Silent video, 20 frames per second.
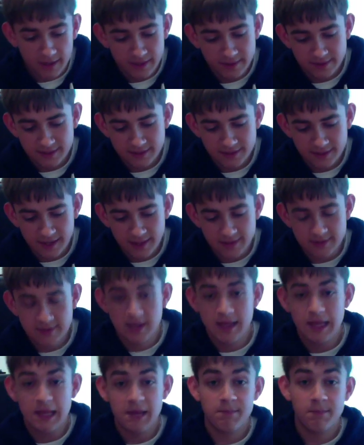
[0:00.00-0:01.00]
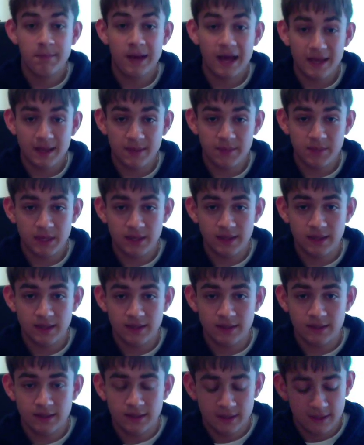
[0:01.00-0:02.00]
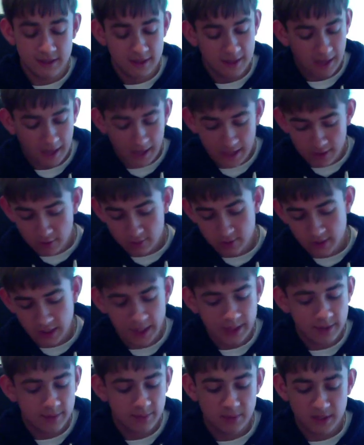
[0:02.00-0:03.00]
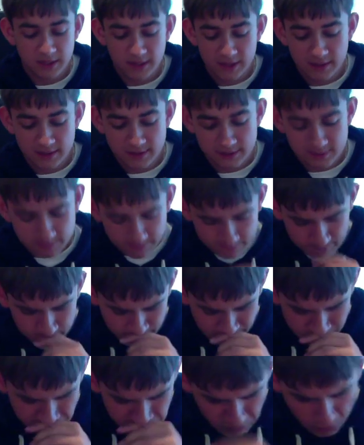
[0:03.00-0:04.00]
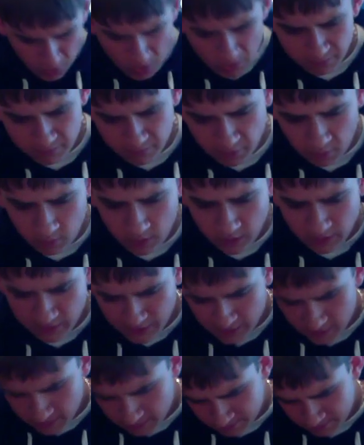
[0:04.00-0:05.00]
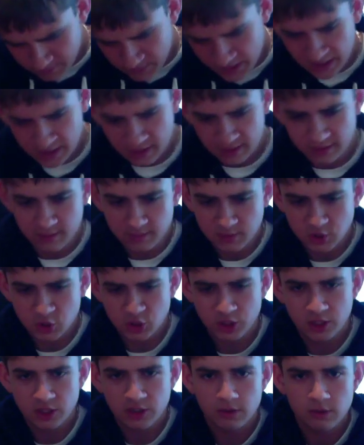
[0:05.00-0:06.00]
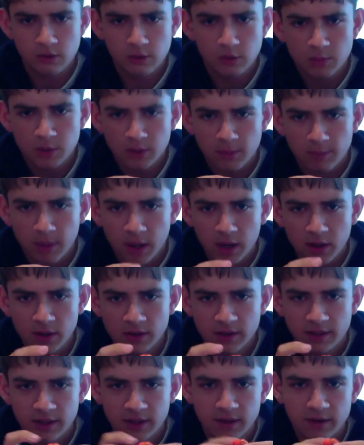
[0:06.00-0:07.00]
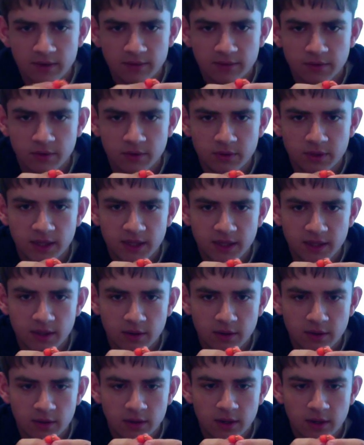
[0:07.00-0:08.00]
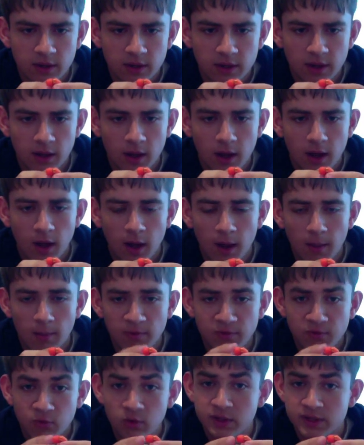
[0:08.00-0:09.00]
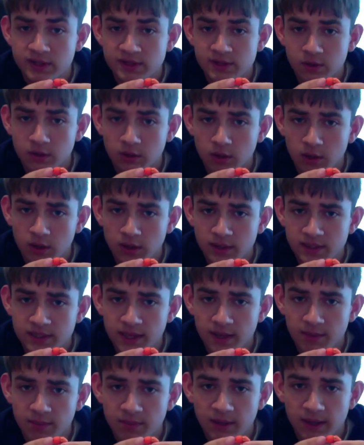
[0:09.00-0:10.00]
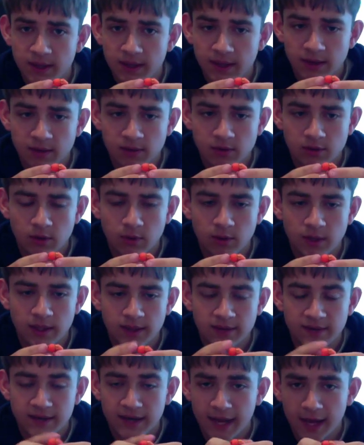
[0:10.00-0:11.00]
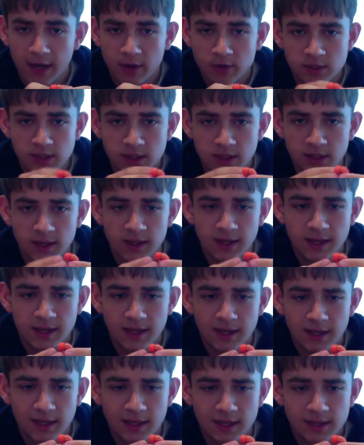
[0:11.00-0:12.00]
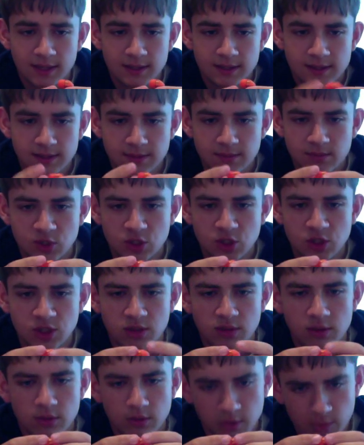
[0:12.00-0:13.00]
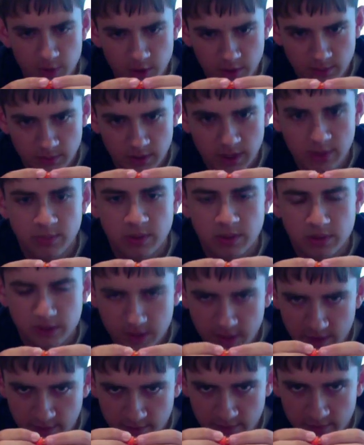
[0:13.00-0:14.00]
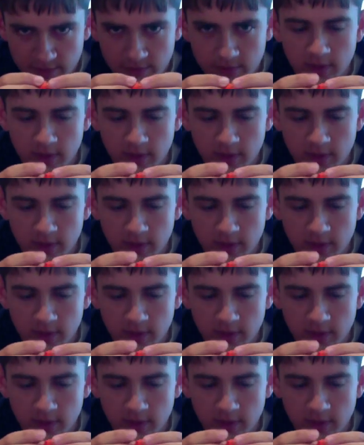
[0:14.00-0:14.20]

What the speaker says: This case, in my opinion, I don't like because, for one thing, the machined aluminum part of the earphone here, before the silicone tip and going into the housing, is machined aluminum, I believe.